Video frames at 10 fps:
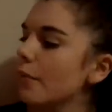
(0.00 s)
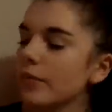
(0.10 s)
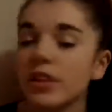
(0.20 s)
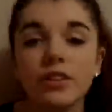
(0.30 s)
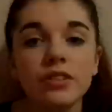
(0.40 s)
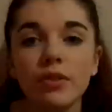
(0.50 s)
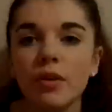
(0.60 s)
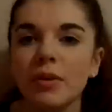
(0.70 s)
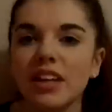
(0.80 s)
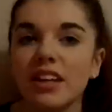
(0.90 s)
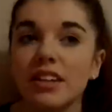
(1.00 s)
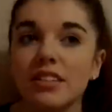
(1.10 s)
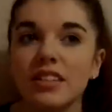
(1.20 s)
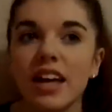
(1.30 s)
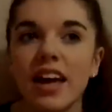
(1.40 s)
useful because
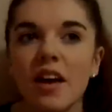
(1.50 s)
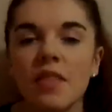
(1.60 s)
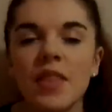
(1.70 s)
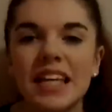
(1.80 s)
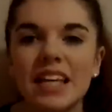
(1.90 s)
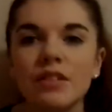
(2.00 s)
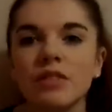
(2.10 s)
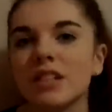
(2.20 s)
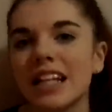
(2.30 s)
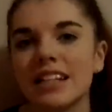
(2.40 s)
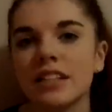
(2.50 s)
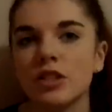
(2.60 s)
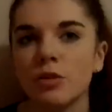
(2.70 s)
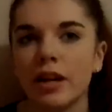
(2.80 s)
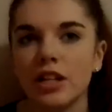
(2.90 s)
they give you real life
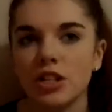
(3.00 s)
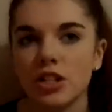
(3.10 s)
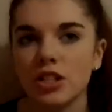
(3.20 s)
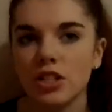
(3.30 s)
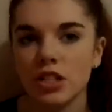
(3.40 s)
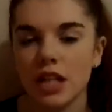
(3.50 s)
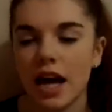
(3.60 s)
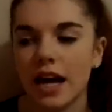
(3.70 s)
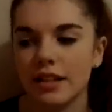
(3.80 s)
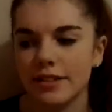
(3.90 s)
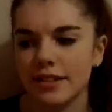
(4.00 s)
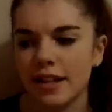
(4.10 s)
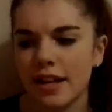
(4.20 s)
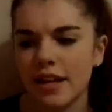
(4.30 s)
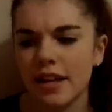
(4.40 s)
situations and
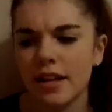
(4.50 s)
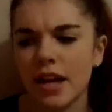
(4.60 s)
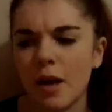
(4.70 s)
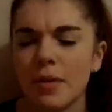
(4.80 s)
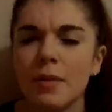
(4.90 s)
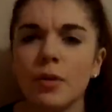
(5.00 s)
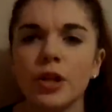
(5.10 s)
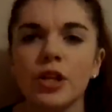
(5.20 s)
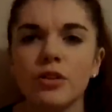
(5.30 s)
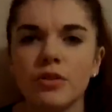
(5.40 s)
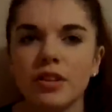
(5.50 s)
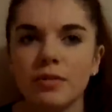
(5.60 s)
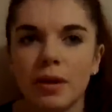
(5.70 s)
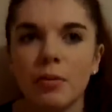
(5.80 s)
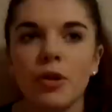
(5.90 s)
are people
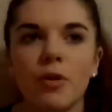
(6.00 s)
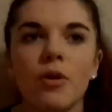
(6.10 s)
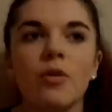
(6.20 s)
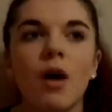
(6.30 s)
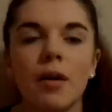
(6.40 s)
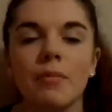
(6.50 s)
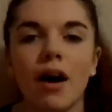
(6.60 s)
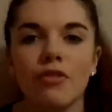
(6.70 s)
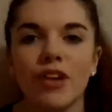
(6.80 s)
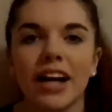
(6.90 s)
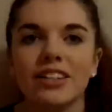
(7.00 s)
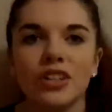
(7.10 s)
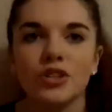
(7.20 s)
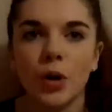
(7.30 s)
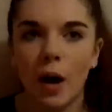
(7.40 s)
who aren't perfect and
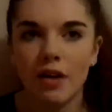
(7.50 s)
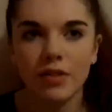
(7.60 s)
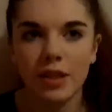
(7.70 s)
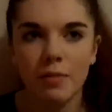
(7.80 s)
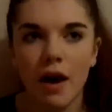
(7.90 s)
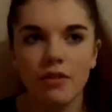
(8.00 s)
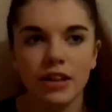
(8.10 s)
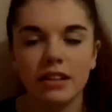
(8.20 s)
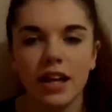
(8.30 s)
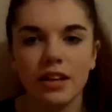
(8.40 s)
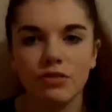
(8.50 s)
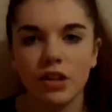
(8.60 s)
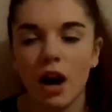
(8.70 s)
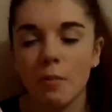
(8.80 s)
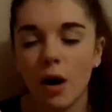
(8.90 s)
don't have like the perfect life and
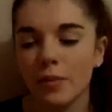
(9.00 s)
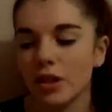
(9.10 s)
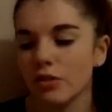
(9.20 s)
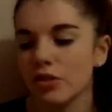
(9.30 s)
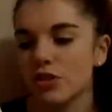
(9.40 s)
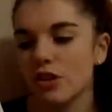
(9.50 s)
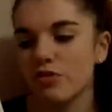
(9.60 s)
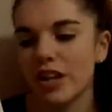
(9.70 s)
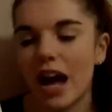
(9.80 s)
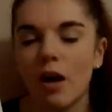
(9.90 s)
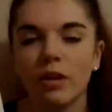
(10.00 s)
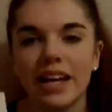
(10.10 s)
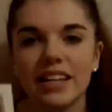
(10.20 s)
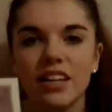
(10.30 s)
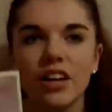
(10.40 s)
aren't popular and stuff, and how
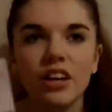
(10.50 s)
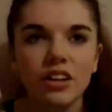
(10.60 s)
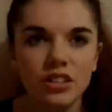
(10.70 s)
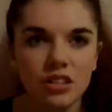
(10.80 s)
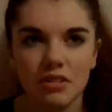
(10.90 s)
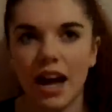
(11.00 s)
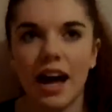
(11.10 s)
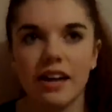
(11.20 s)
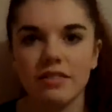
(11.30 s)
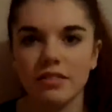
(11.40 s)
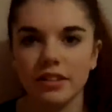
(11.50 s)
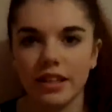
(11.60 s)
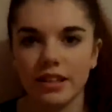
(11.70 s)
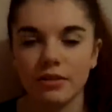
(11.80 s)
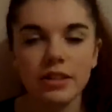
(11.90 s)
like you can,
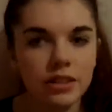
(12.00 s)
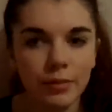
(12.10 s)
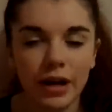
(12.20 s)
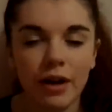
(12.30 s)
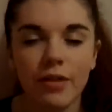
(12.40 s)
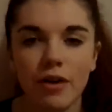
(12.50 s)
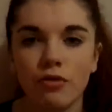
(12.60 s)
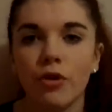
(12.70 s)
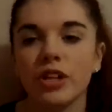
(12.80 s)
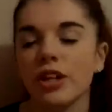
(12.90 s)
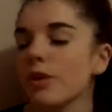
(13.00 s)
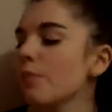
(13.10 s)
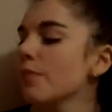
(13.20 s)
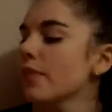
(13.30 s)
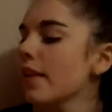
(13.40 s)
like, there is someone out there for you.
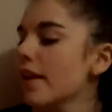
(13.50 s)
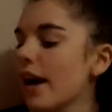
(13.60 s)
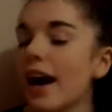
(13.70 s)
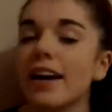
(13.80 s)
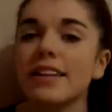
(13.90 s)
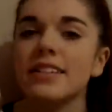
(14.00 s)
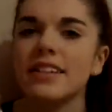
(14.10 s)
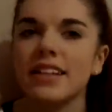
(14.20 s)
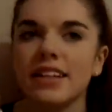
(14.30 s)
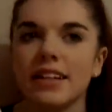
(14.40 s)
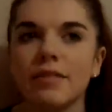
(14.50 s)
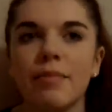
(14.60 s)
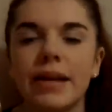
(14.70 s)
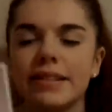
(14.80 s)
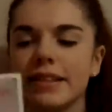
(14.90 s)
And
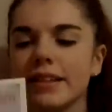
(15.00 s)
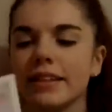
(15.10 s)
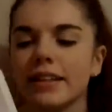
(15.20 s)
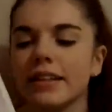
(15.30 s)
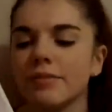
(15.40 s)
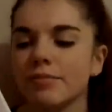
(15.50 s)
basically